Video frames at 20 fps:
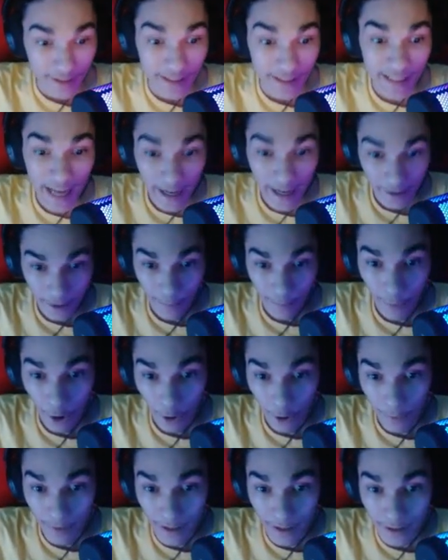Tech
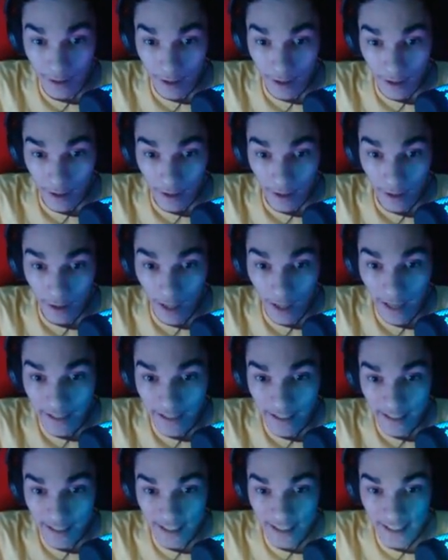department.
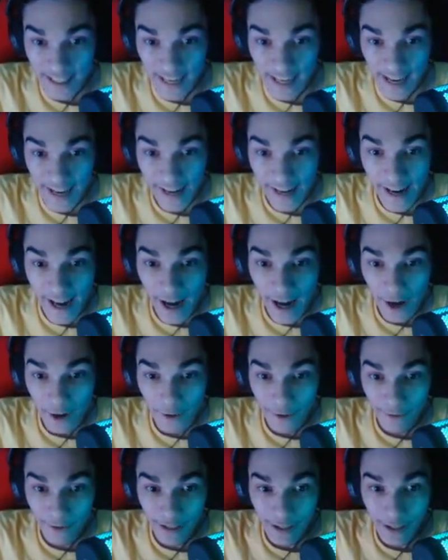Let's get out
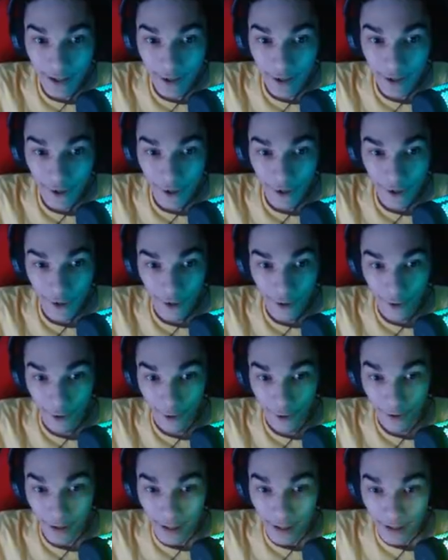of
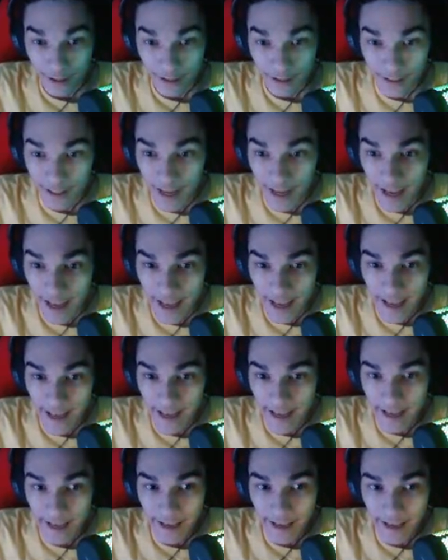here.
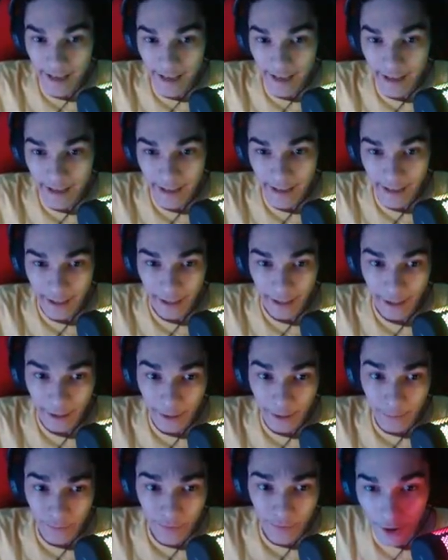Yay!
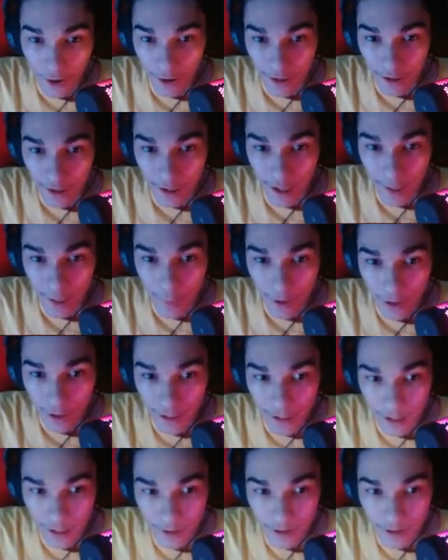Right, hey, buddy, how's it